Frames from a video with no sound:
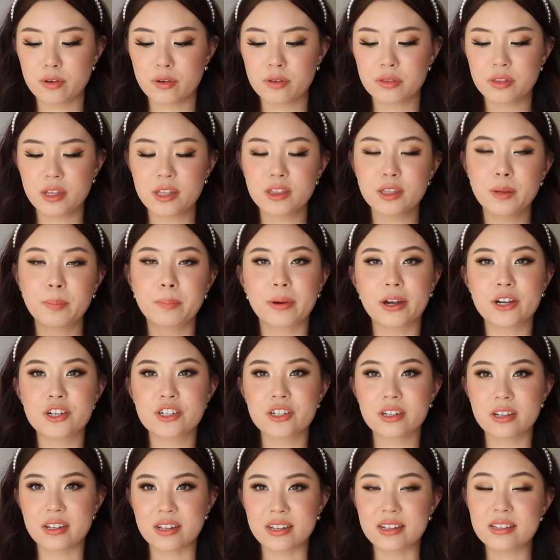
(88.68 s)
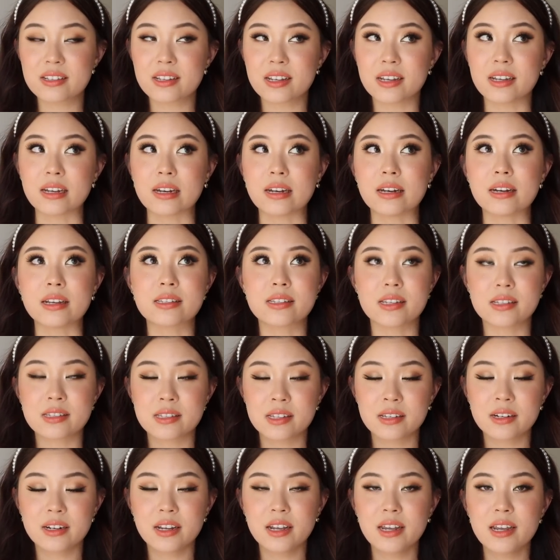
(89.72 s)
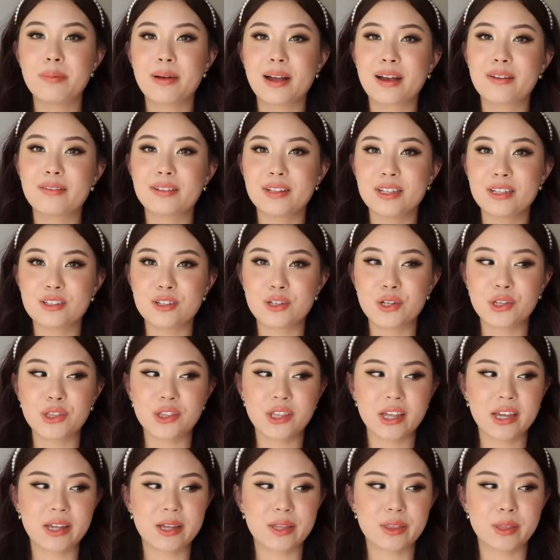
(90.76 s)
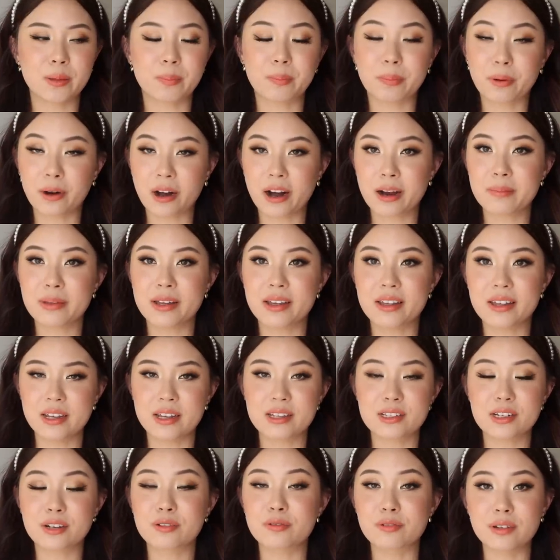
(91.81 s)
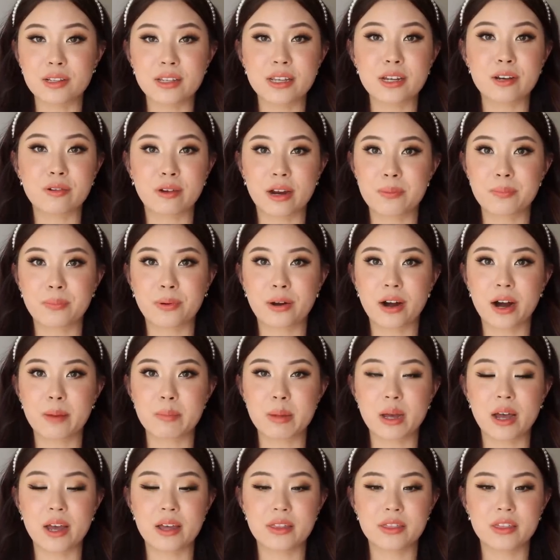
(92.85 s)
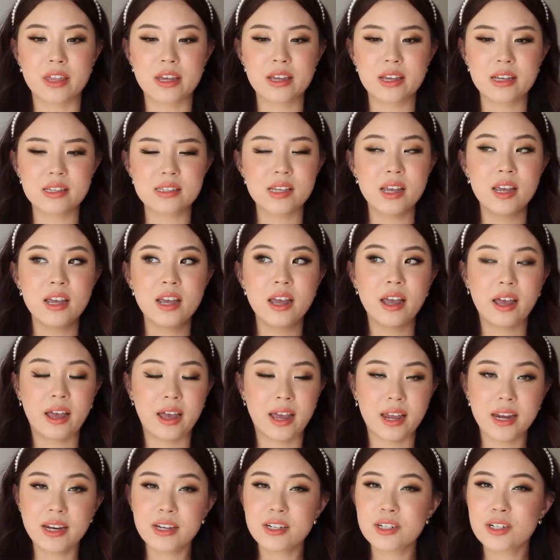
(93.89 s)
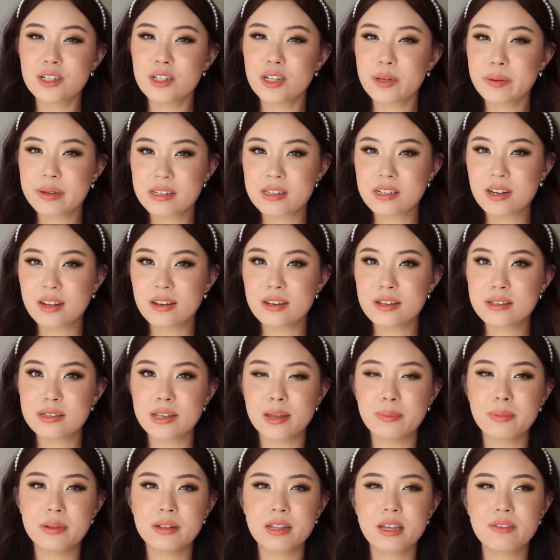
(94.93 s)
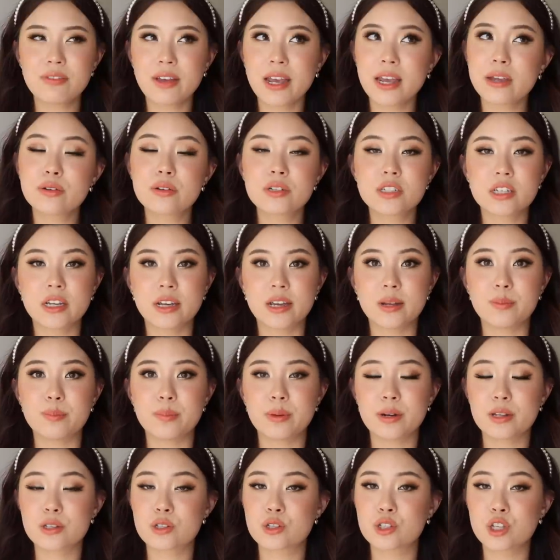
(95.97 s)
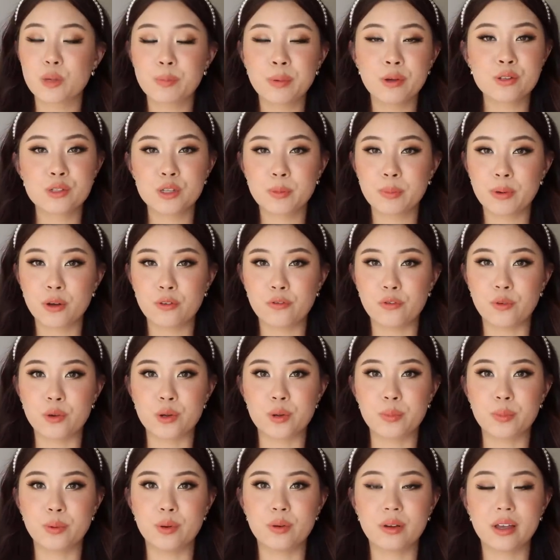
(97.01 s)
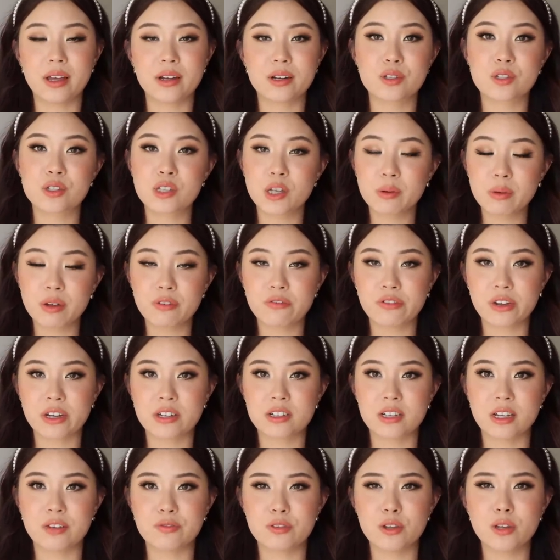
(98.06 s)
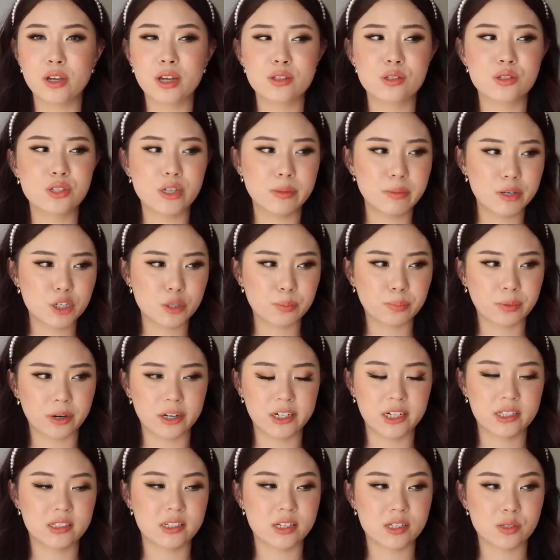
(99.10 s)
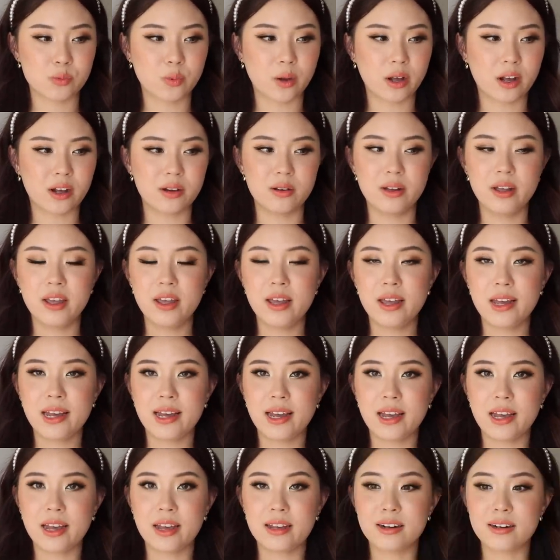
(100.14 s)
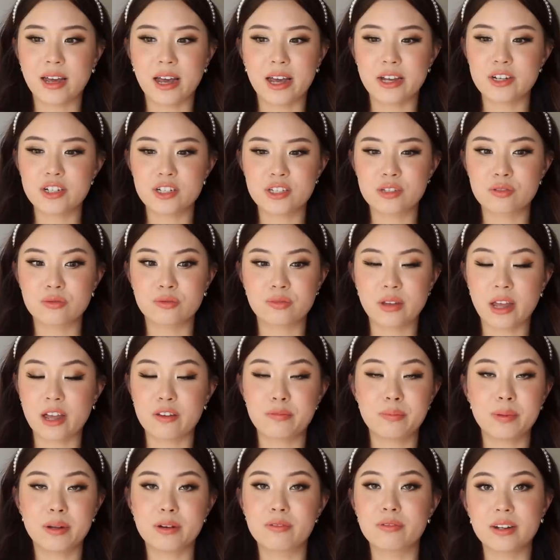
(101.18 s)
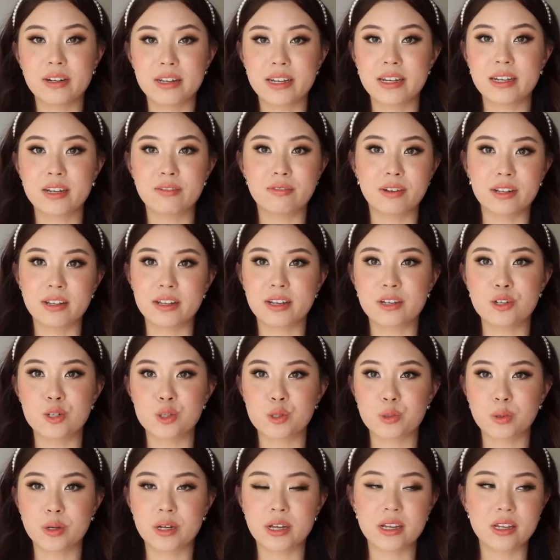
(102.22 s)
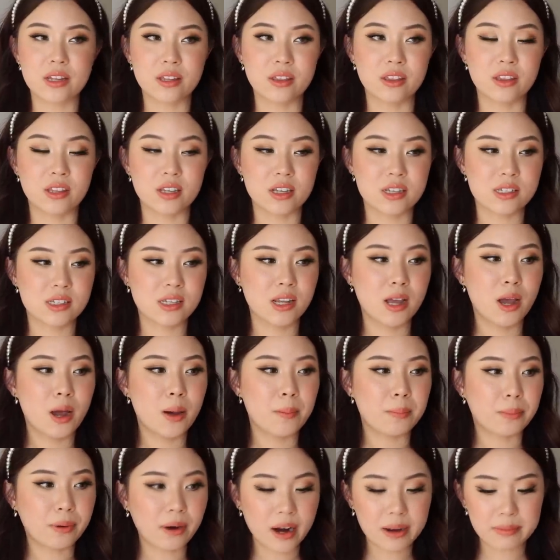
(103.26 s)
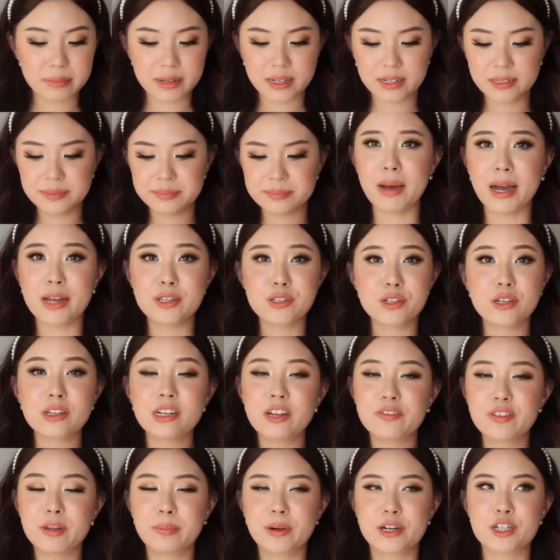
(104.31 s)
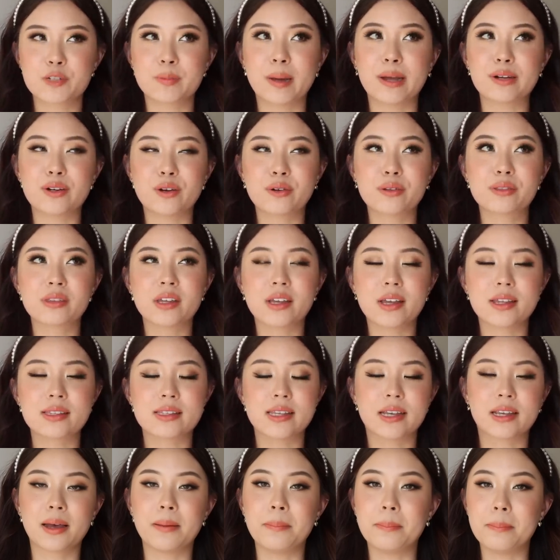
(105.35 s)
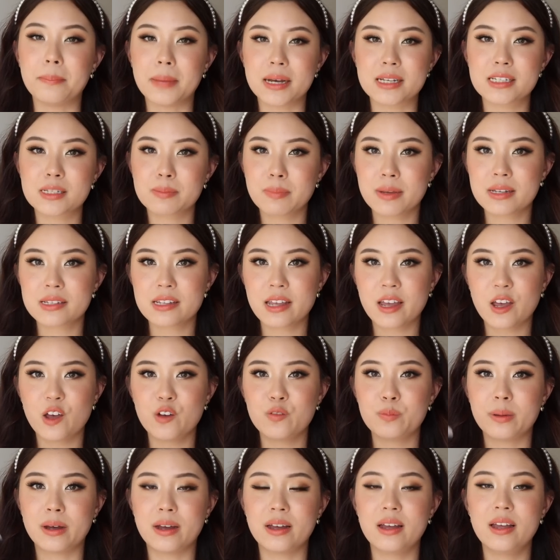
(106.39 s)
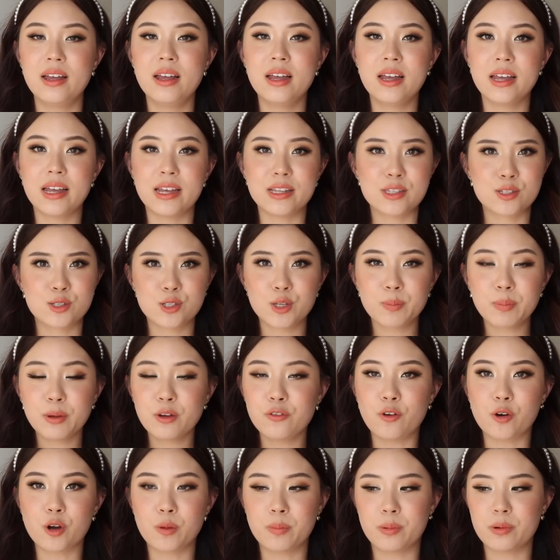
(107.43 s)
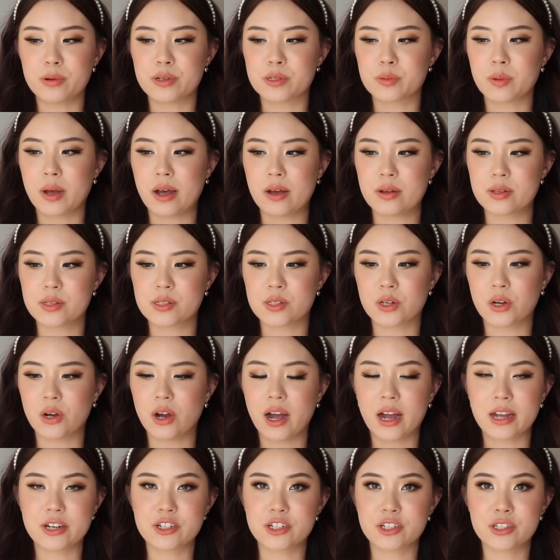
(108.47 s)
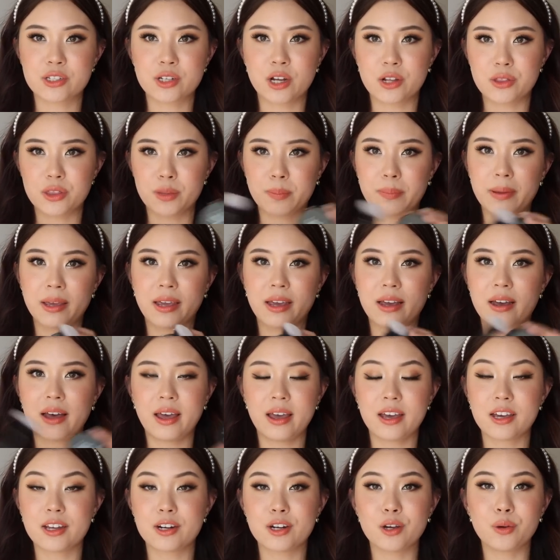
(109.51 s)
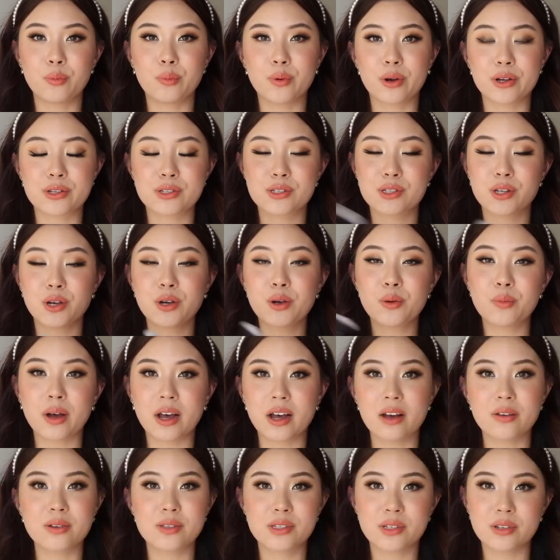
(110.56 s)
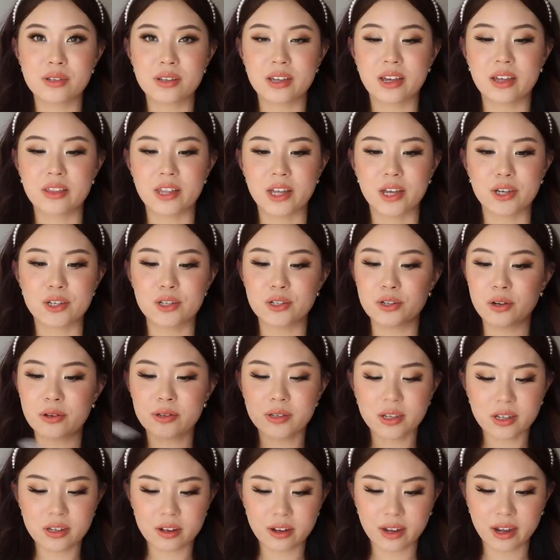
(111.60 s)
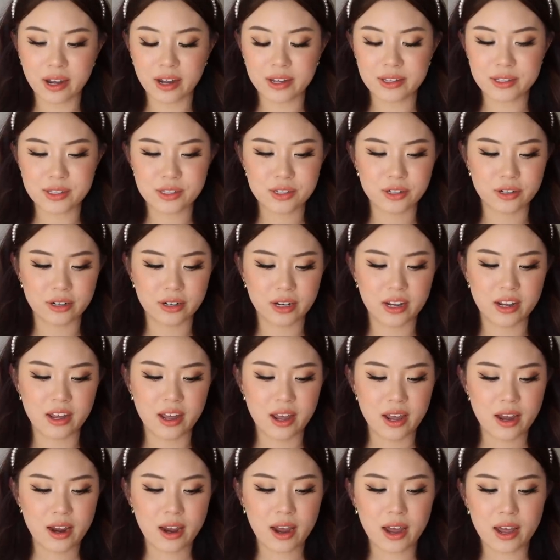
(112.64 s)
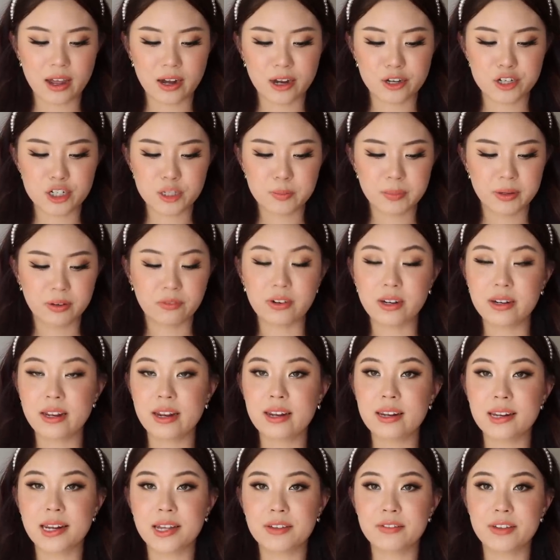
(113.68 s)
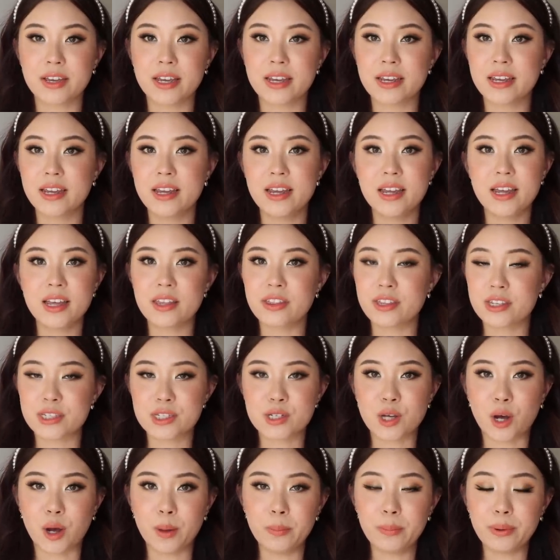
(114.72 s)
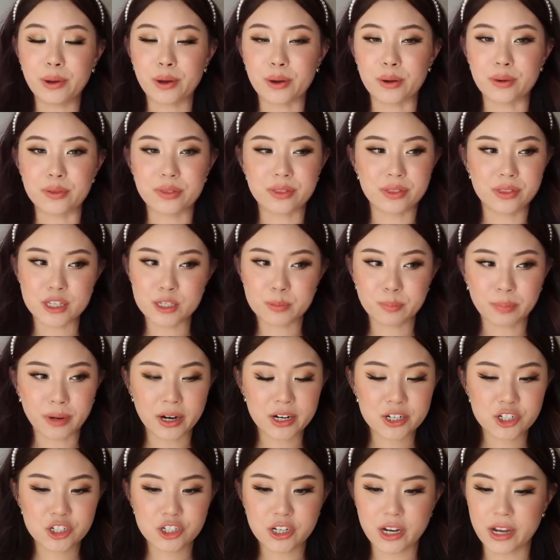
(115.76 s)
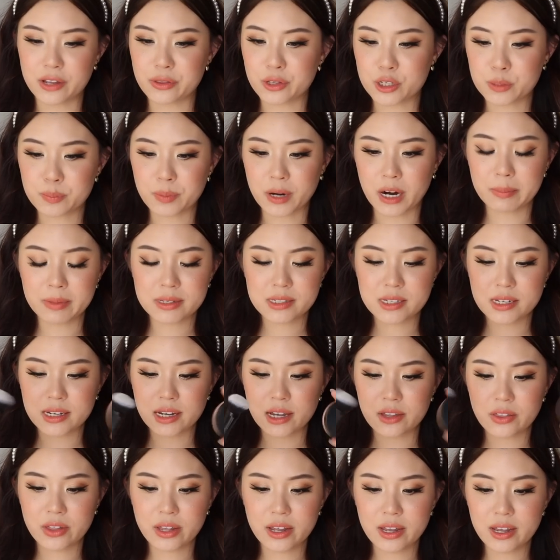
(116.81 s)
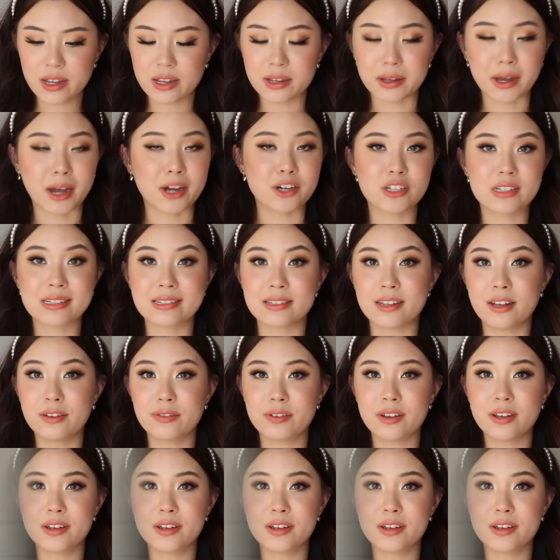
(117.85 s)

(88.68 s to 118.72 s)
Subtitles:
don't think the brush is a necessity, but I really do think the primer is a really great primer. I think it's $8, I believe, 8 or 10, but it's super, super affordable and it's so effective. You get so much product as well, and I just have been really, really enjoying this primer. I do love the brush, but I don't think it's like a must have, but it's super affordable as well, so I just got the pair and it works so well together. You don't get your hands dirty, and I've just been really loving this combo, this brush and this primer together. I just love